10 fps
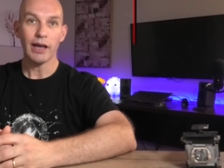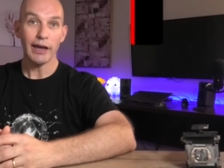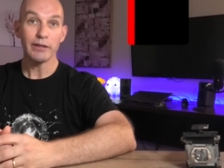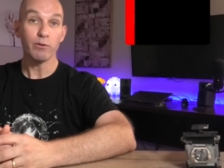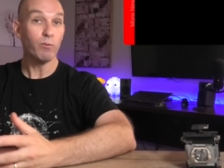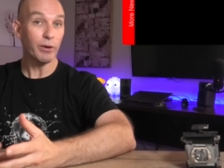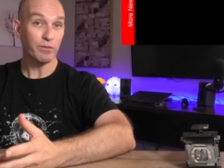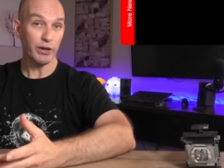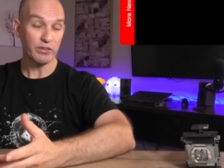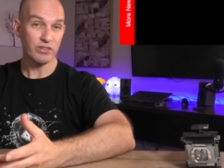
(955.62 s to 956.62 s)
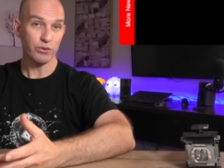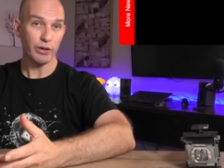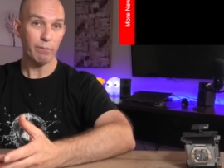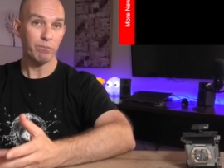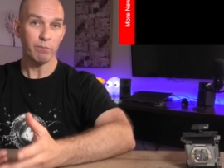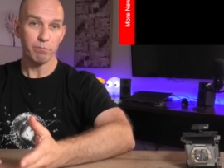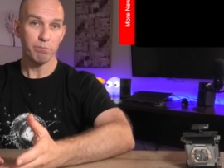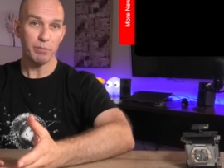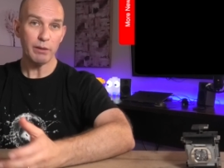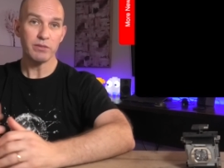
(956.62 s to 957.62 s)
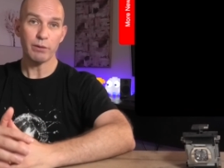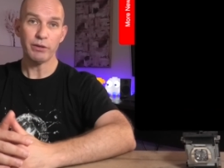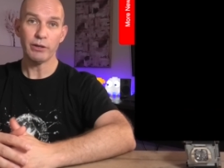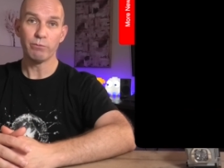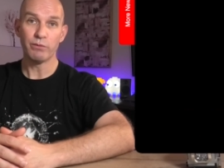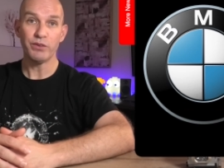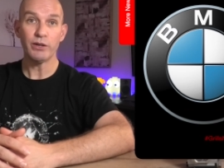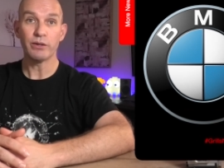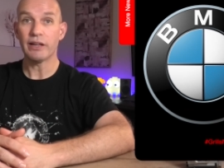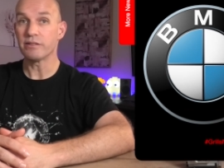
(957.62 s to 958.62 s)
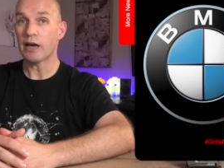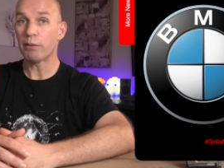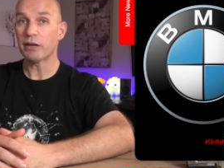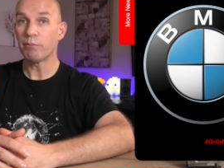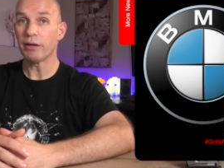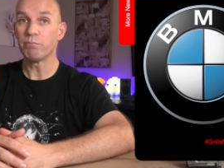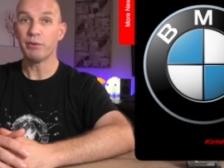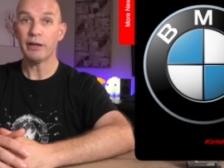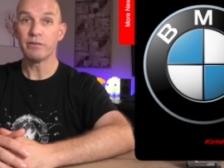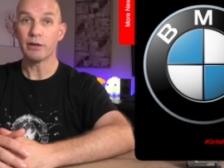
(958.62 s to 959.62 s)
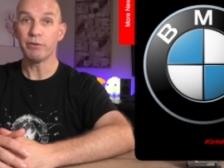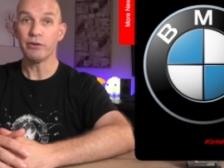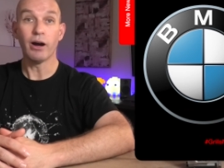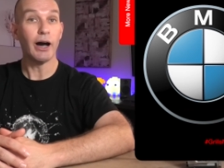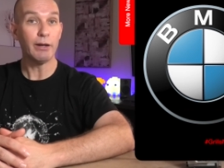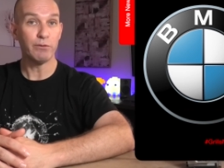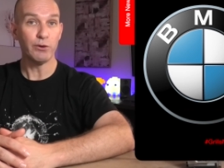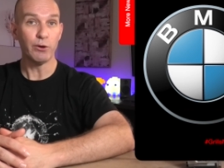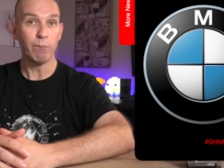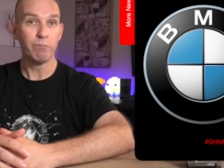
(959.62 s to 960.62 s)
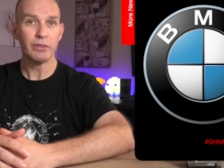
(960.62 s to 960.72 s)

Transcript: And one final story BMW revealed its upcoming BMW i4.